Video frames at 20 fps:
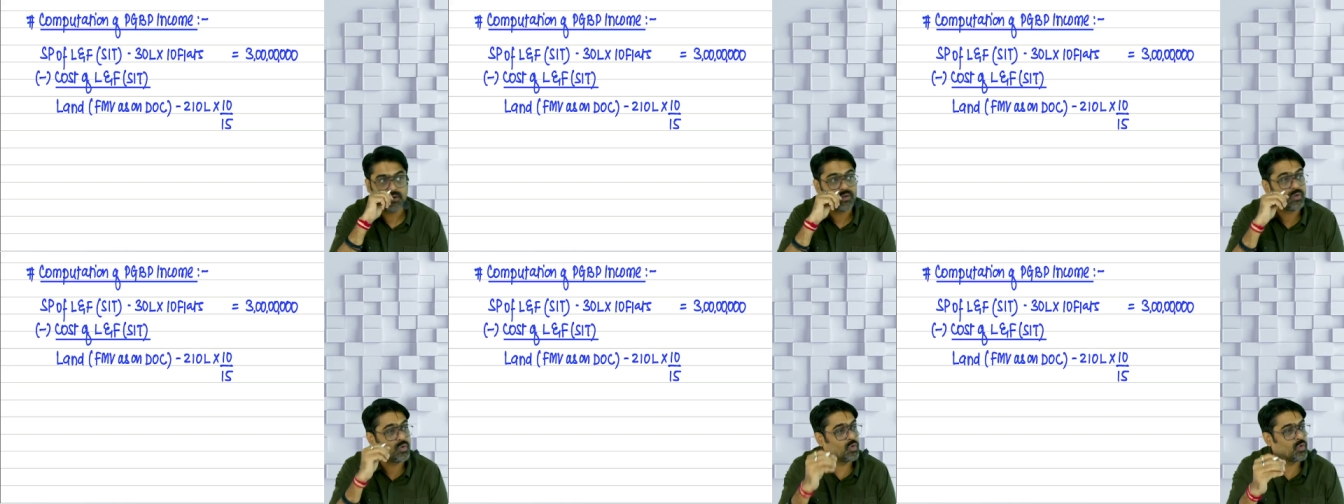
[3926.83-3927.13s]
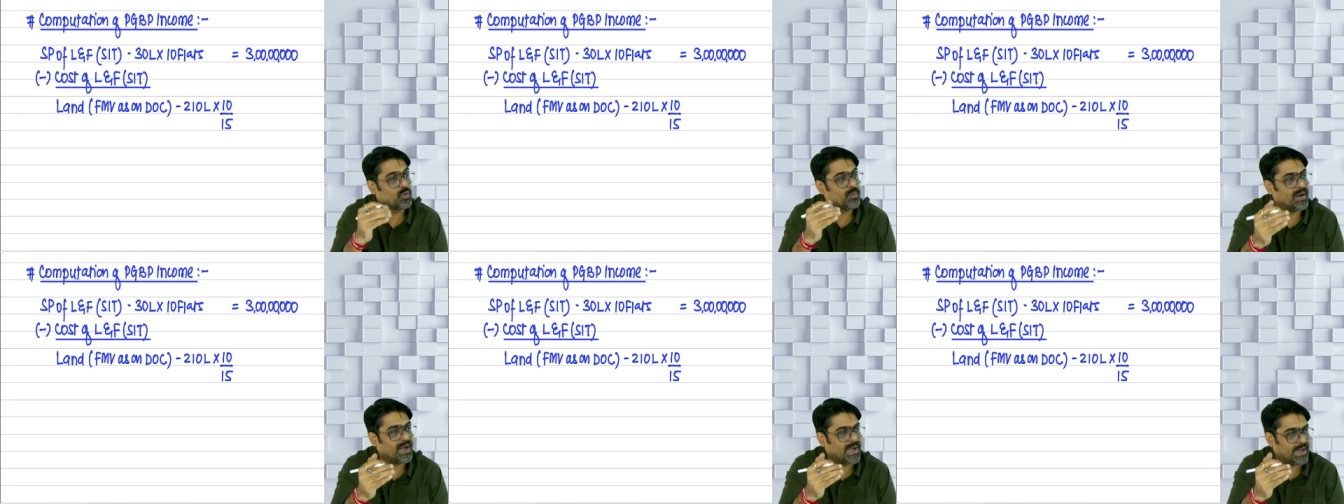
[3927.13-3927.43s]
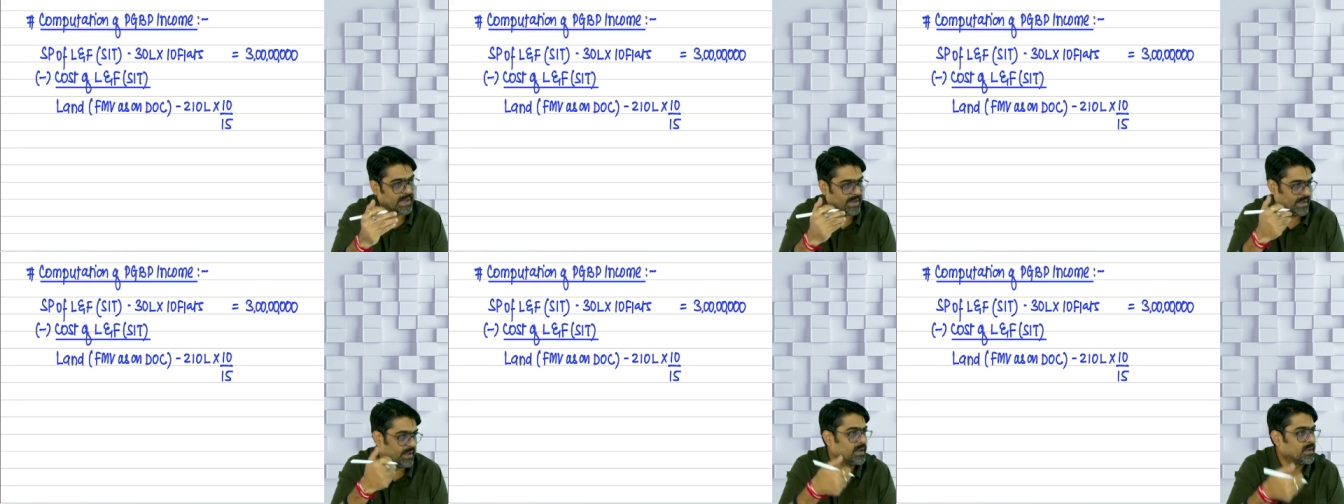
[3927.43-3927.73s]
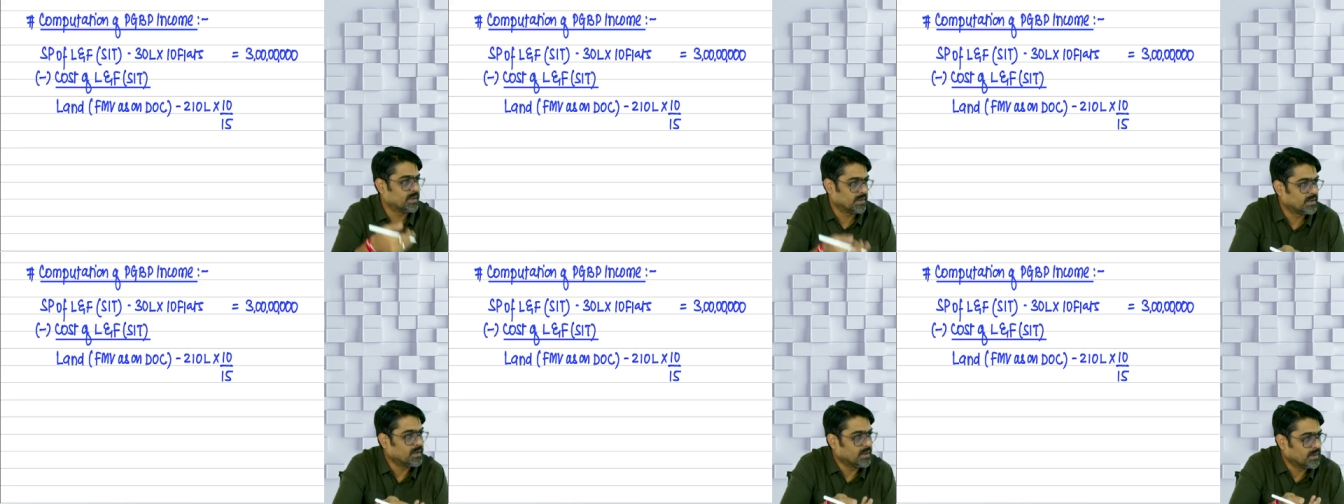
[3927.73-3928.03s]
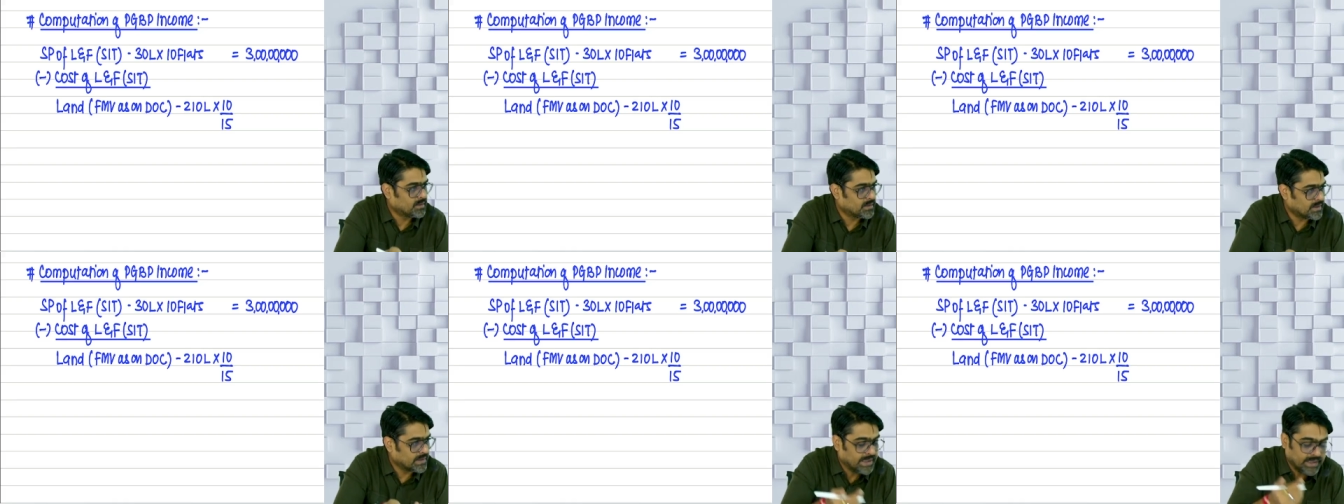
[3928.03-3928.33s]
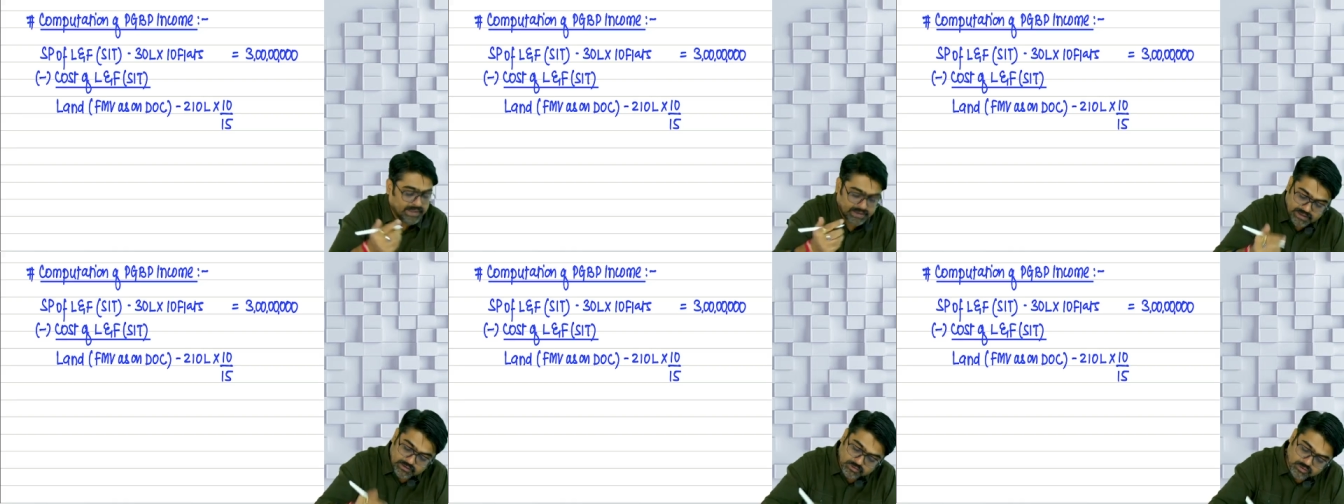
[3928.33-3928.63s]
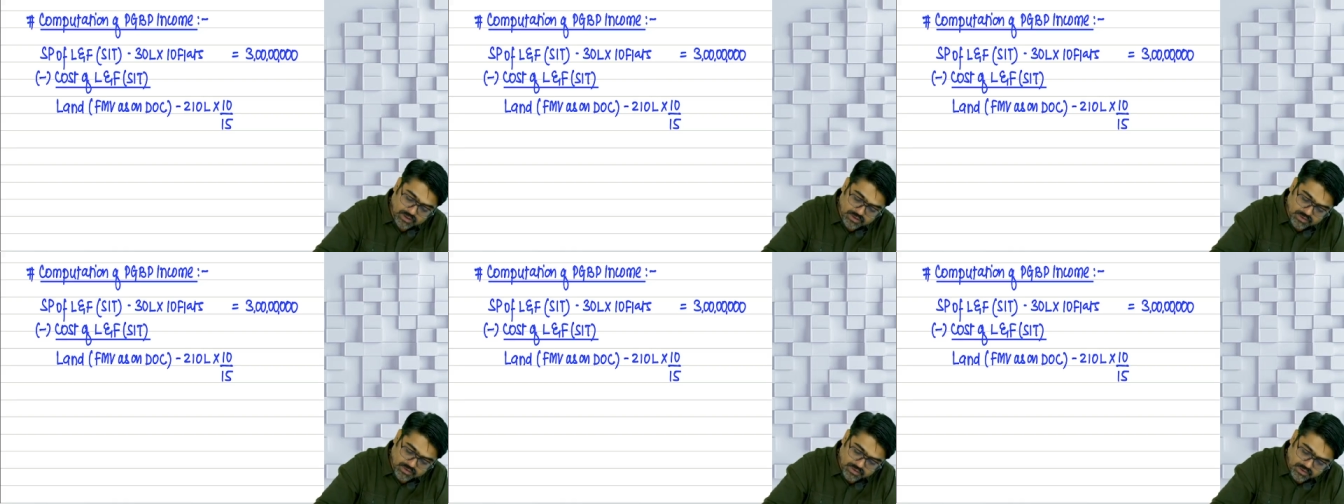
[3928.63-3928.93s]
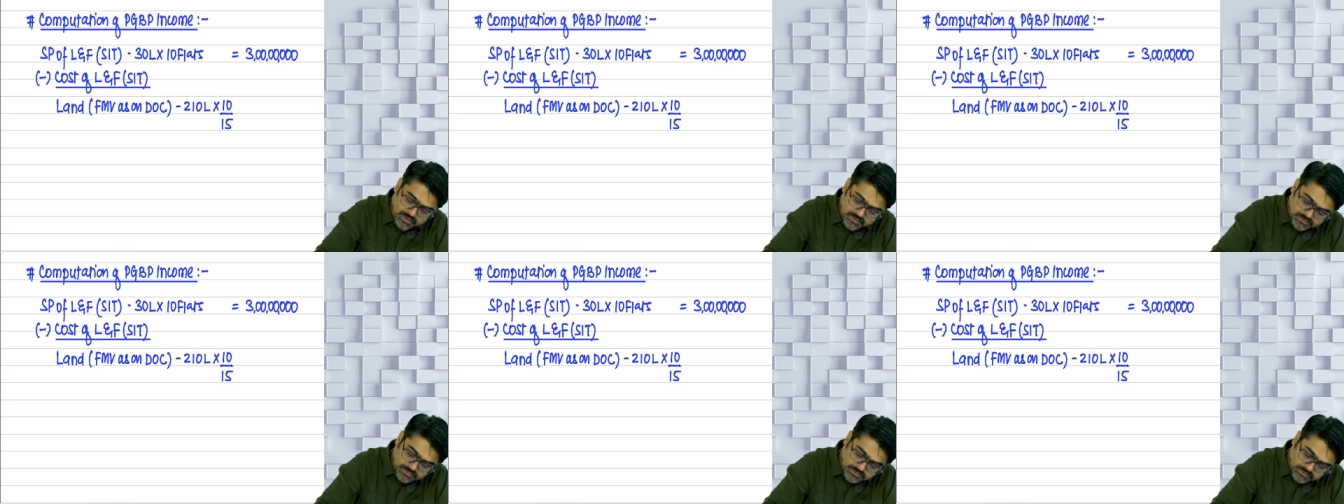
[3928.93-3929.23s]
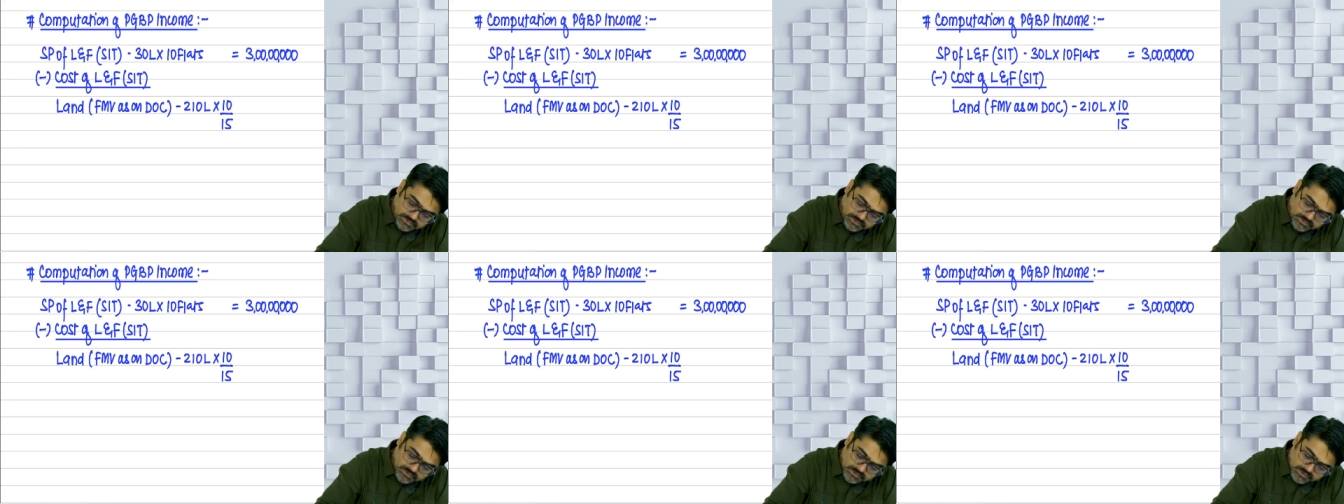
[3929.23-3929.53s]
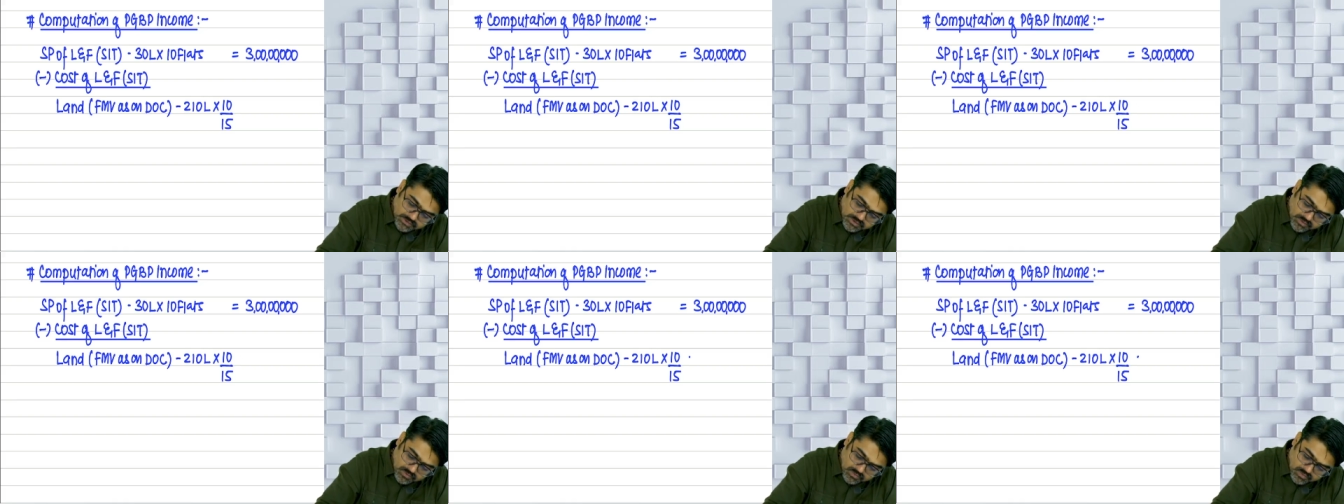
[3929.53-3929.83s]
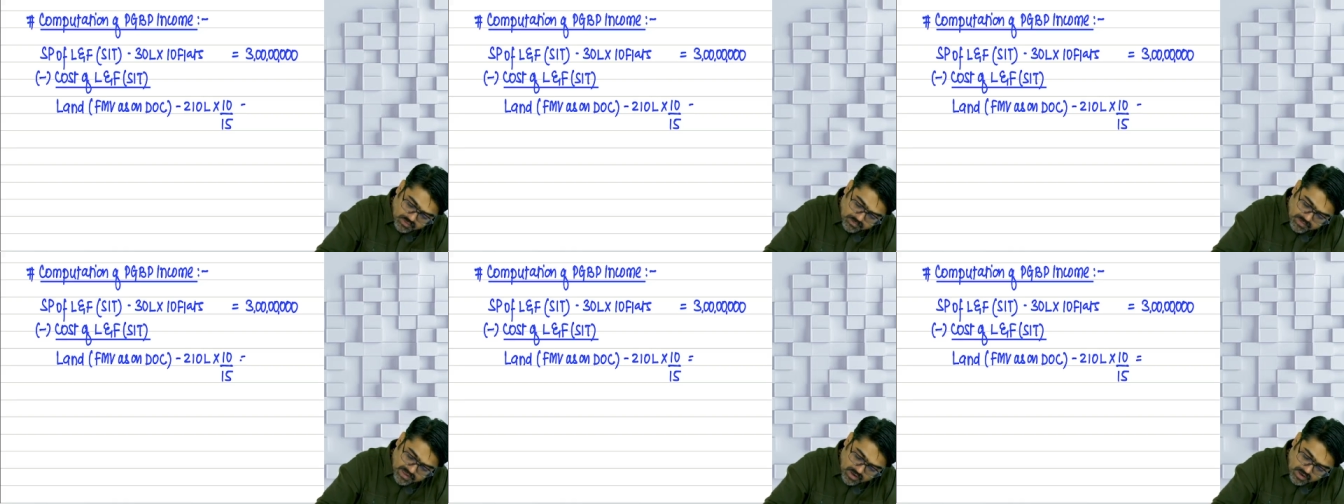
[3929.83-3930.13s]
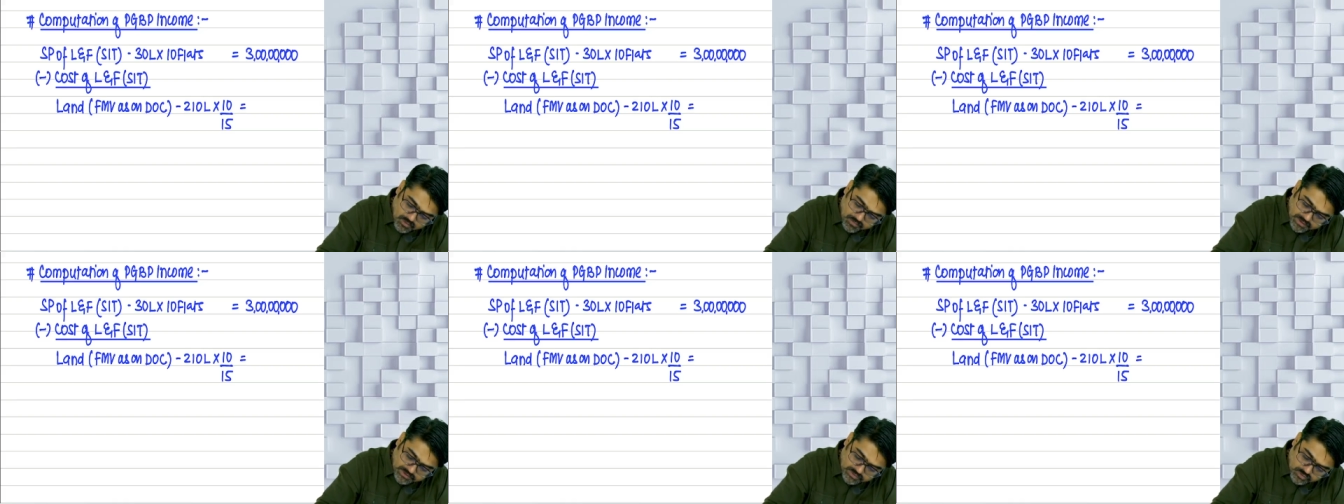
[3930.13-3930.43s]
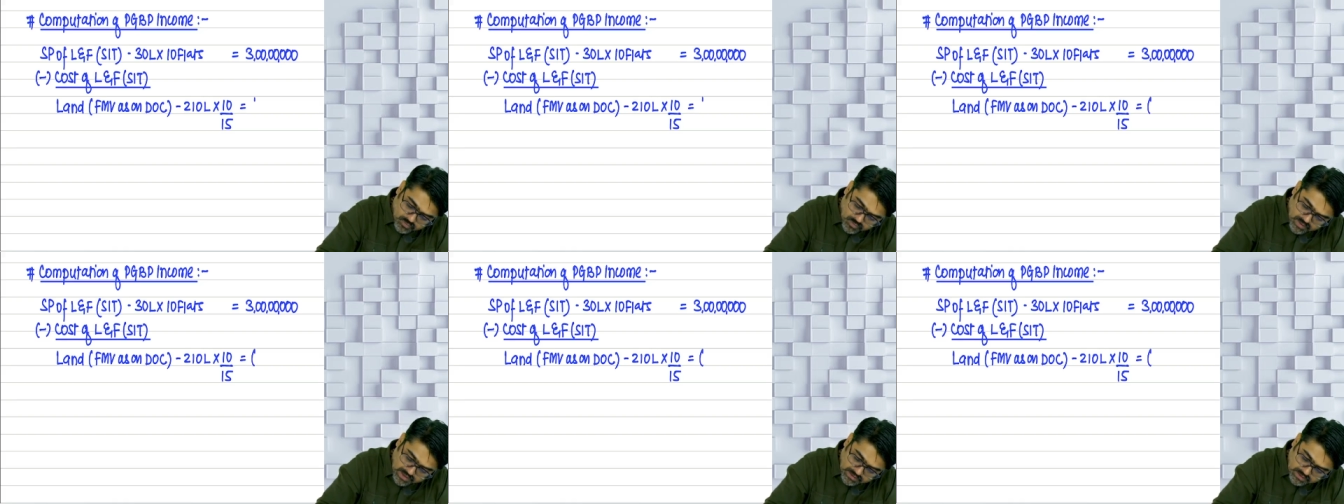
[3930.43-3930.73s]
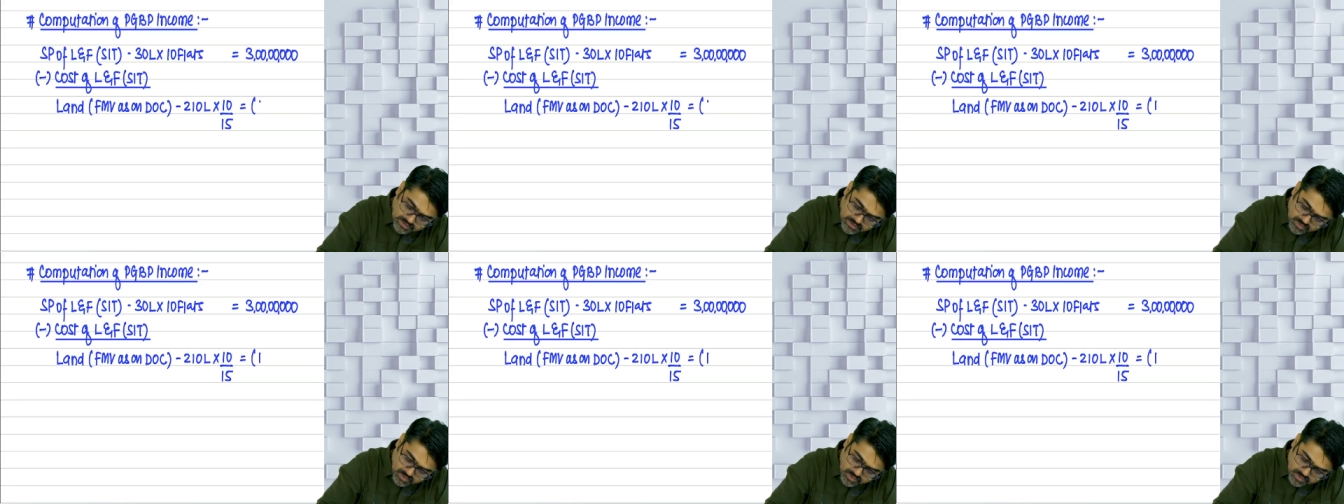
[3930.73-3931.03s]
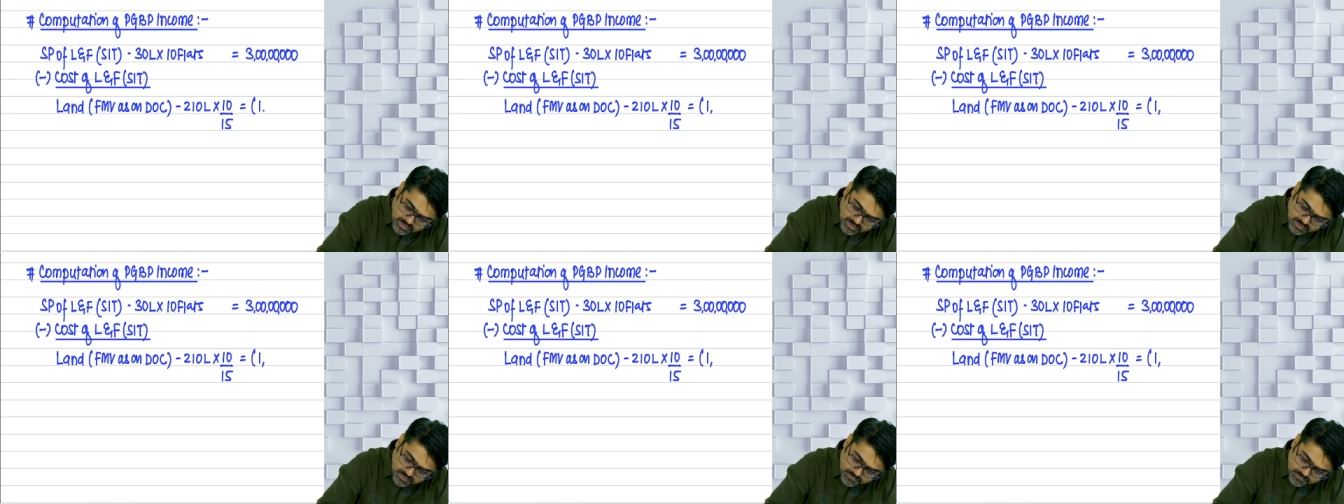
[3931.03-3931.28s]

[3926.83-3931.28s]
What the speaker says: 2 by 3, yes or no? Will be how much? 1 crore.